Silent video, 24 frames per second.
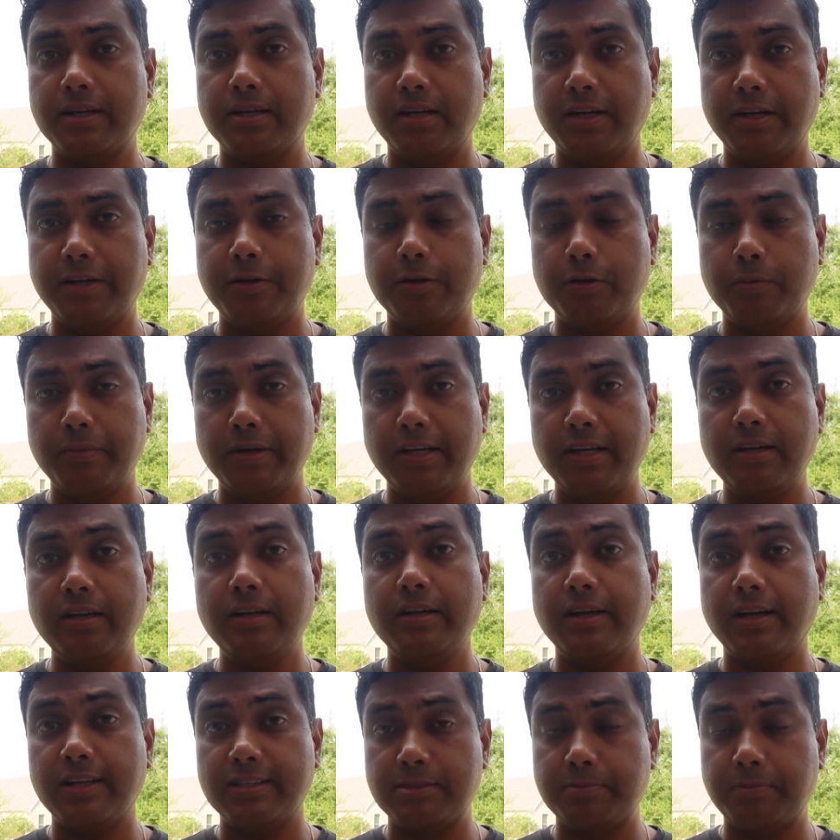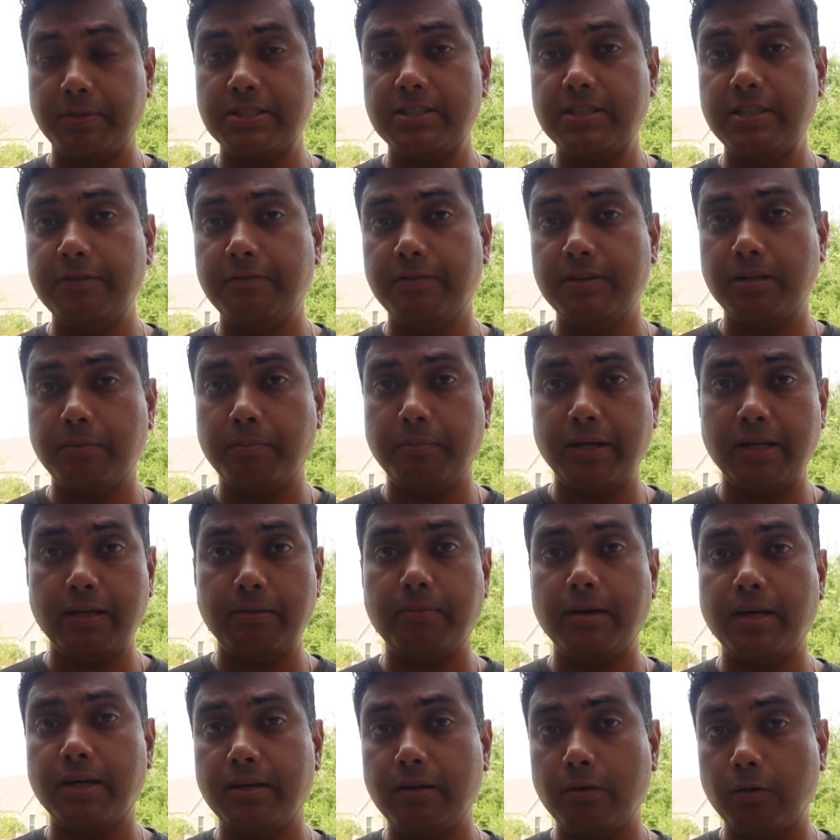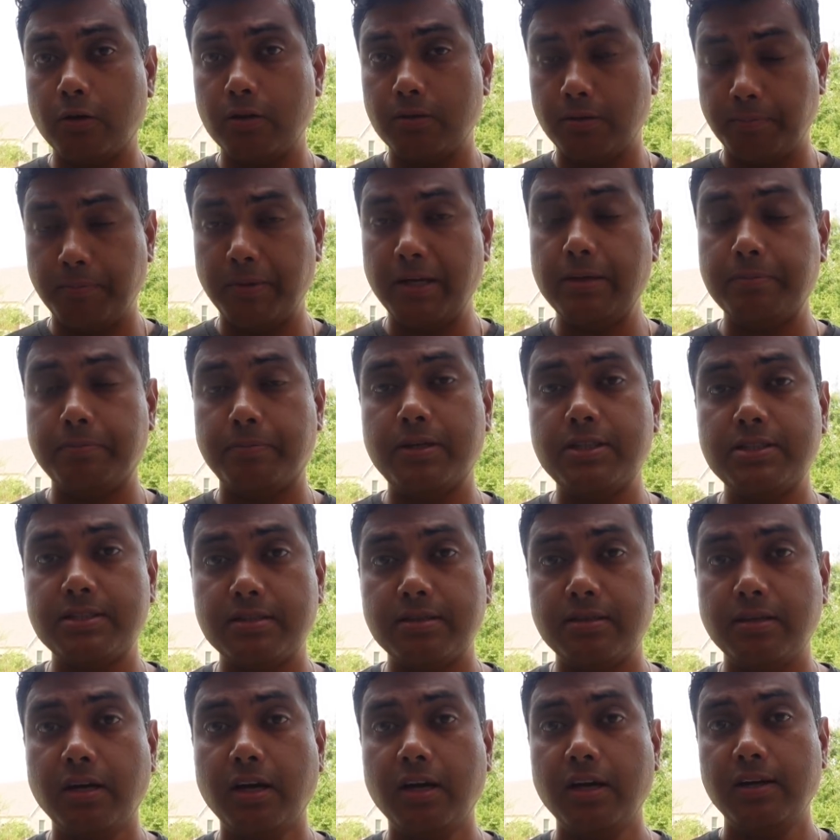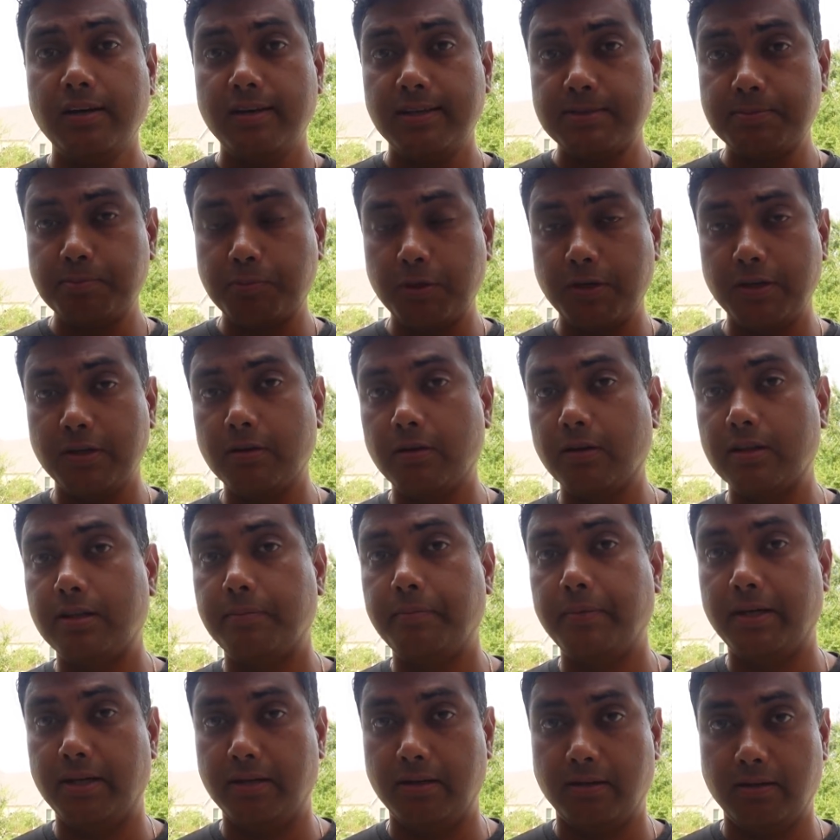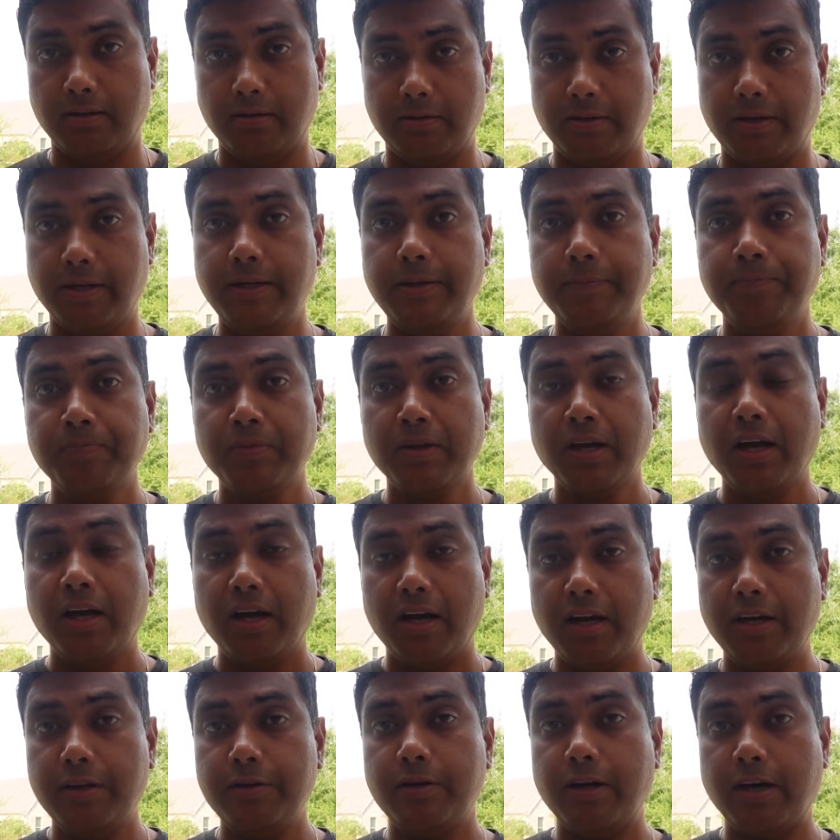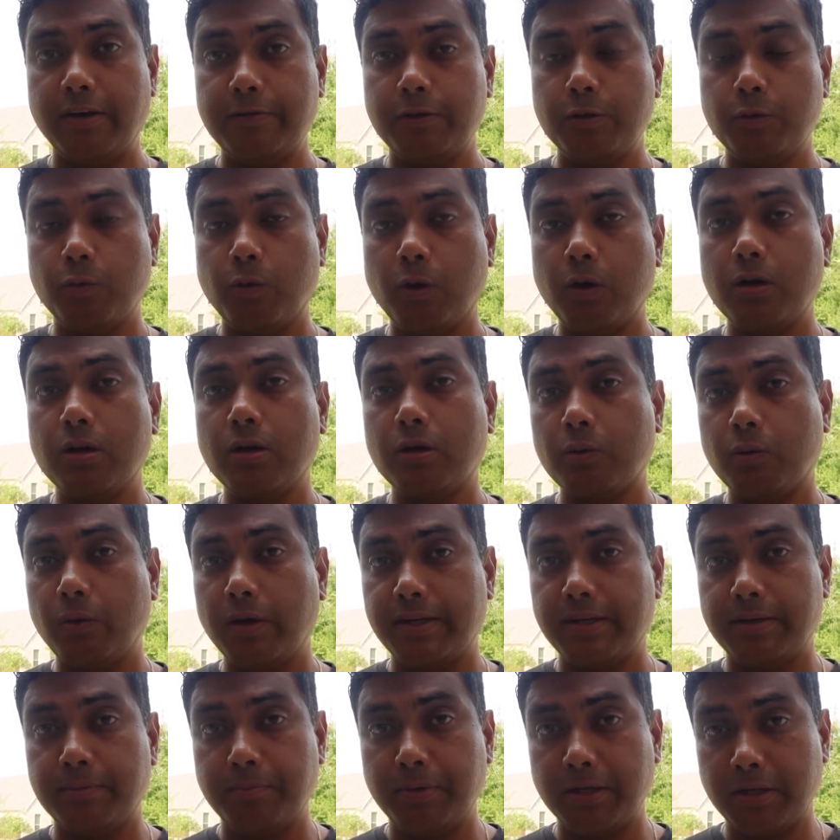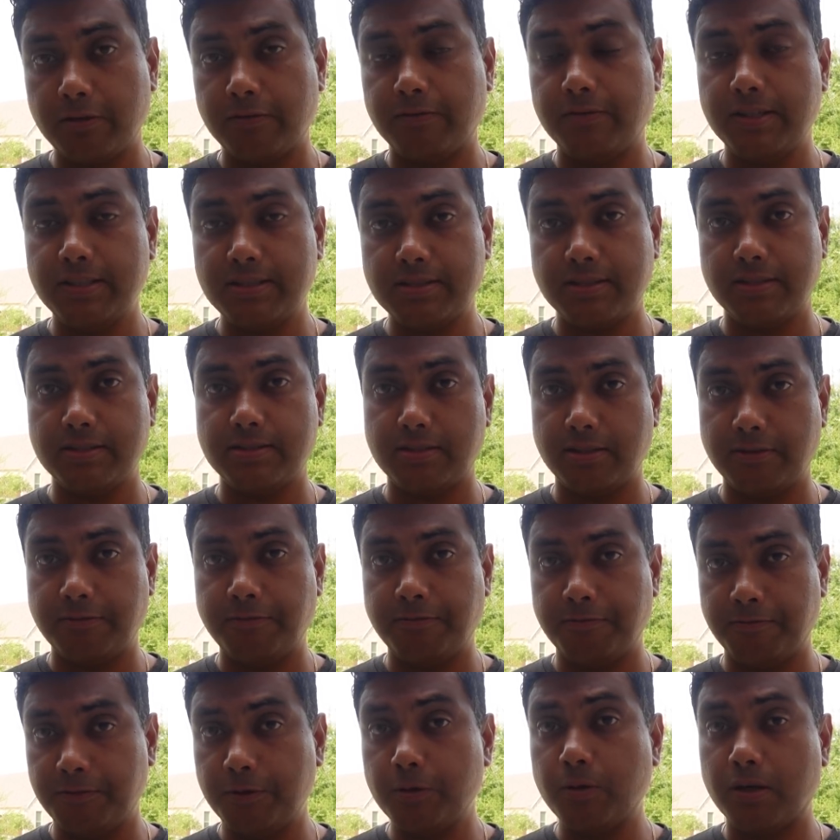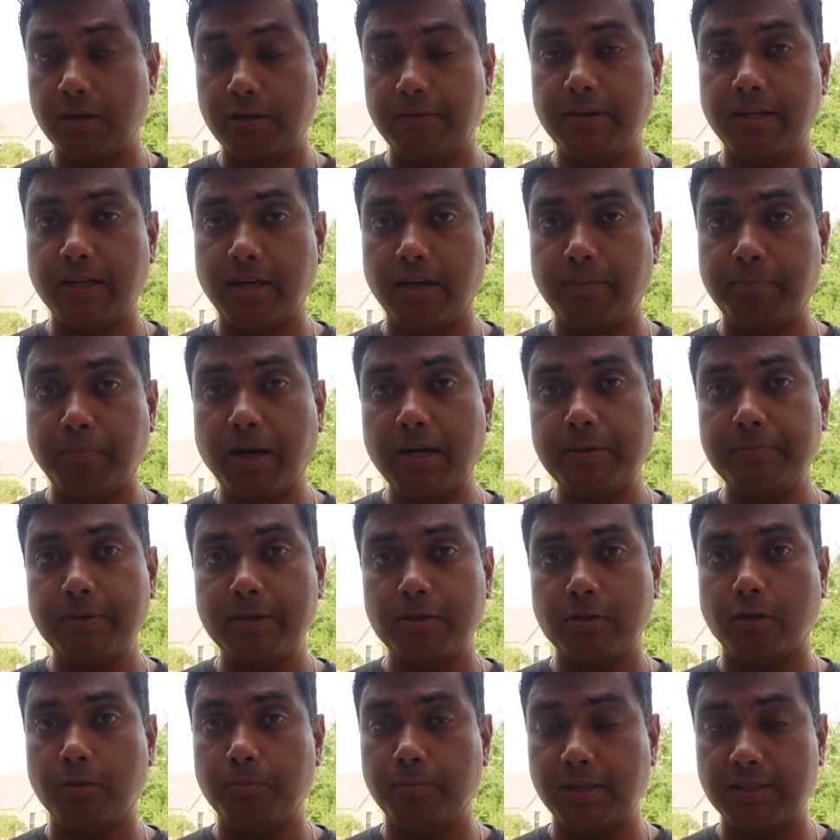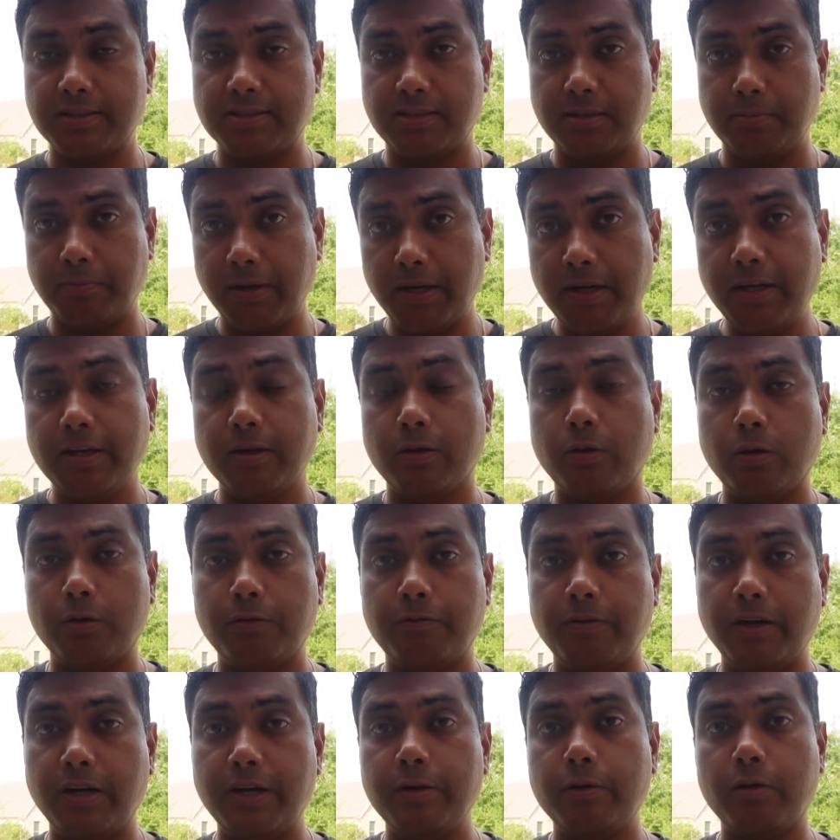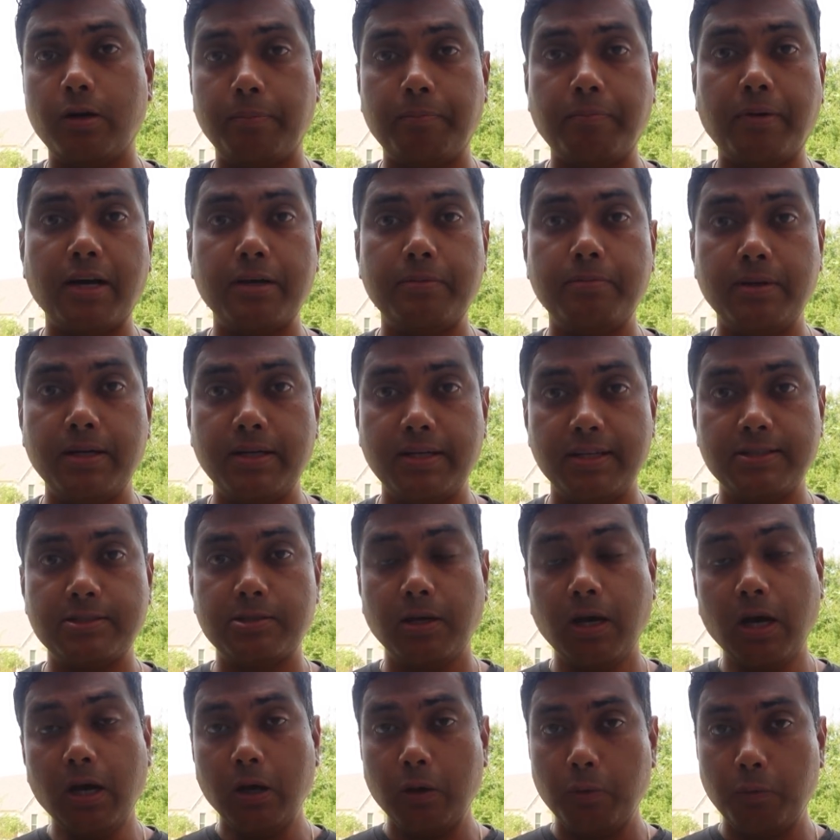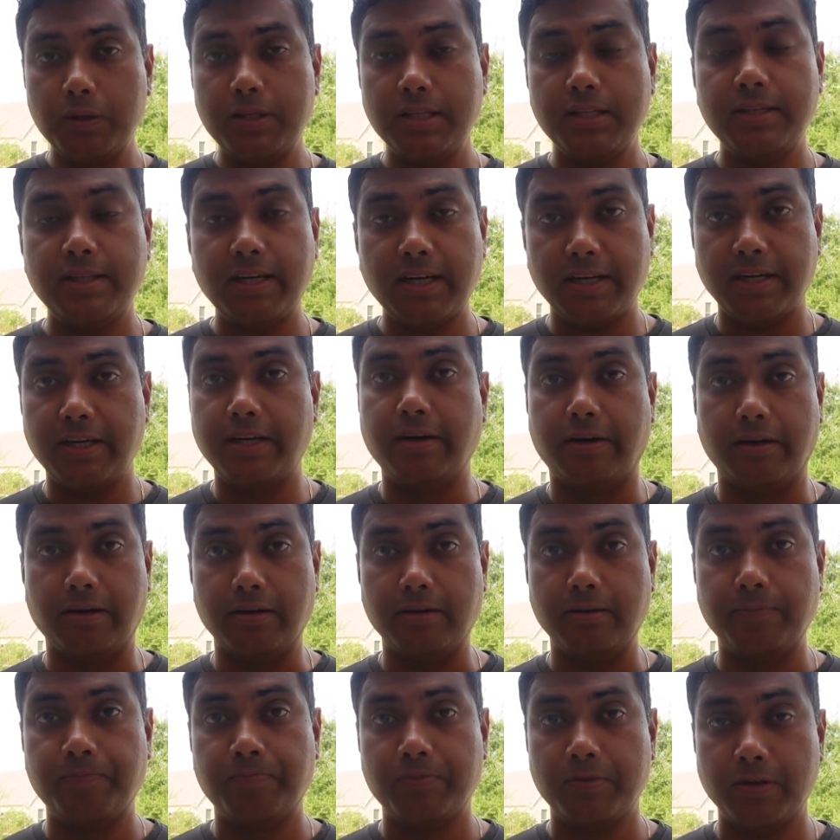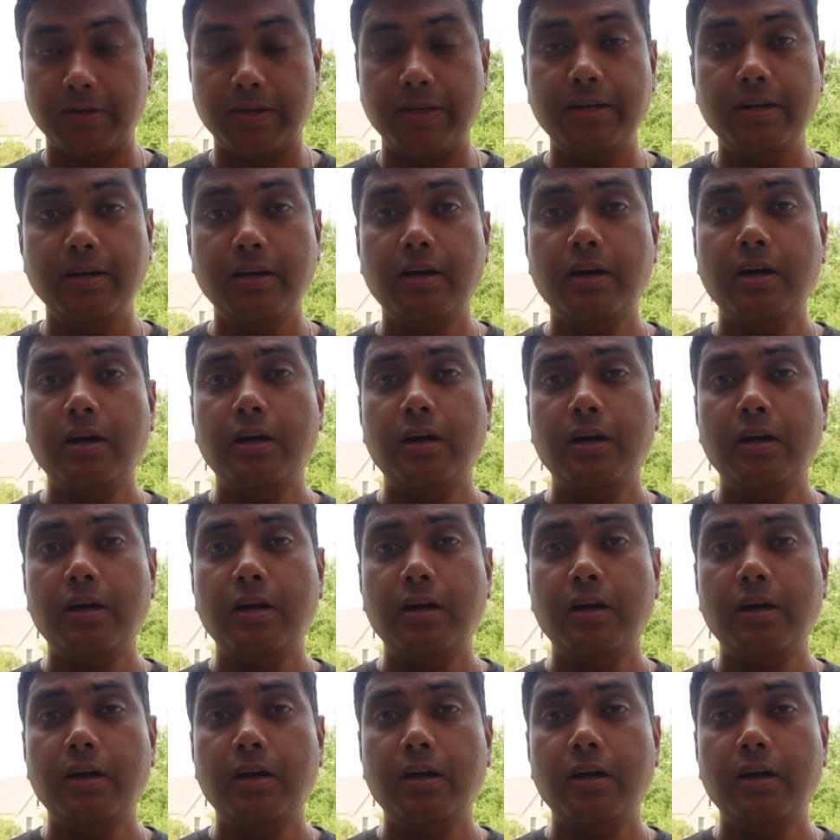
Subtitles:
collect your mail, especially when the mailman or the mail person is putting all the mail, okay? And you have to walk quite a bit of distance if you are living in an apartment complex, depending on where your apartment is within that area, okay?